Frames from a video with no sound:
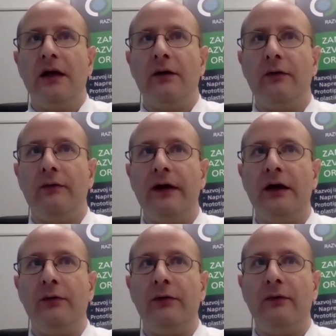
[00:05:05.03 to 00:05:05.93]

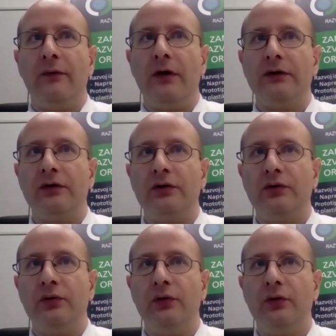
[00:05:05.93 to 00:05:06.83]
where we want
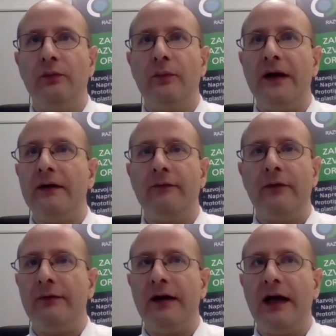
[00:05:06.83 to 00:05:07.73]
to
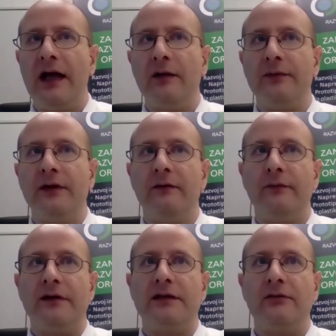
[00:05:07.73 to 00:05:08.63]
where we help them
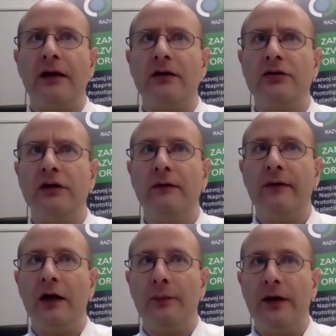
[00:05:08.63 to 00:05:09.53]
with strategy
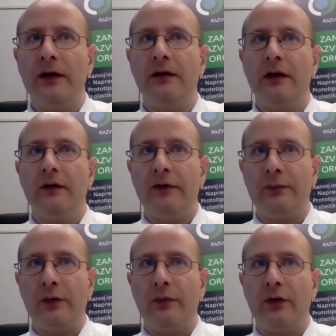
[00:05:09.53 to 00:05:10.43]
development, with
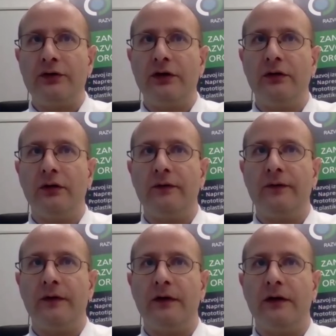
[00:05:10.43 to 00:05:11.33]
promotion of
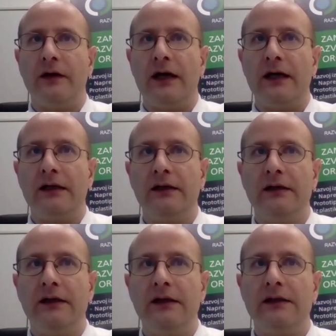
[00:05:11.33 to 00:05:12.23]

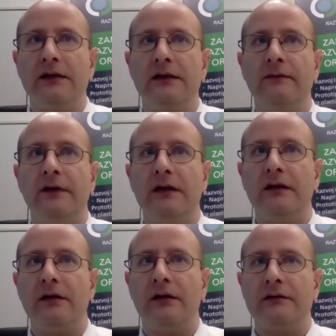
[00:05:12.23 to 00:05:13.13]
RTDs, with
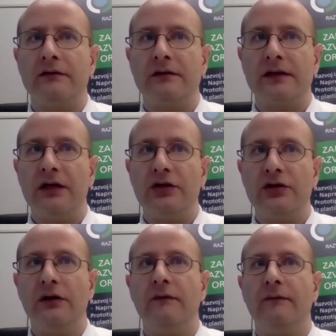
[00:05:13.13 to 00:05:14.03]

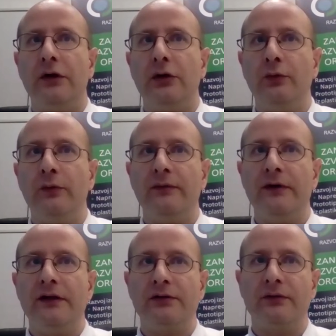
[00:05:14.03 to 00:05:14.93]
internationalization, with human
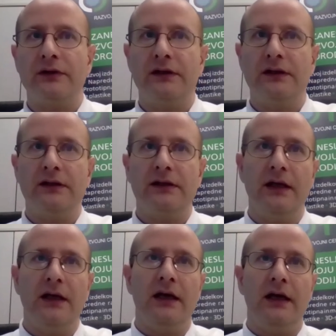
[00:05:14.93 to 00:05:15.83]
resources,
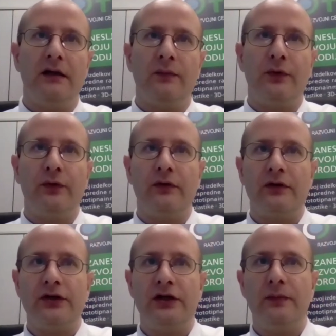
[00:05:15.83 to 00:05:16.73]

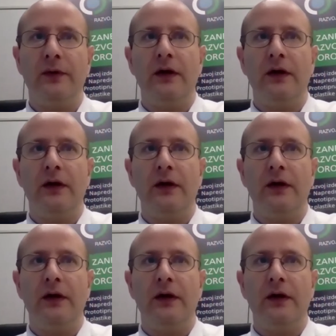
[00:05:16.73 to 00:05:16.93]
entrepreneurship,